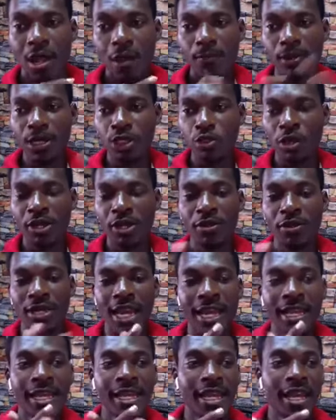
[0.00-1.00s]
Please, when you
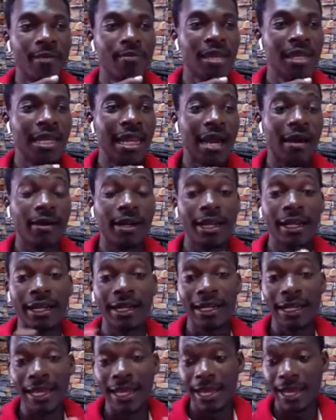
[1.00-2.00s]
can hear me loud
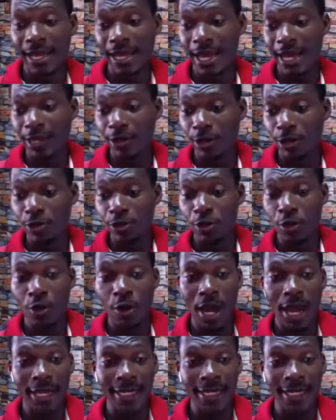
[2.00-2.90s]
and clear, I don't know.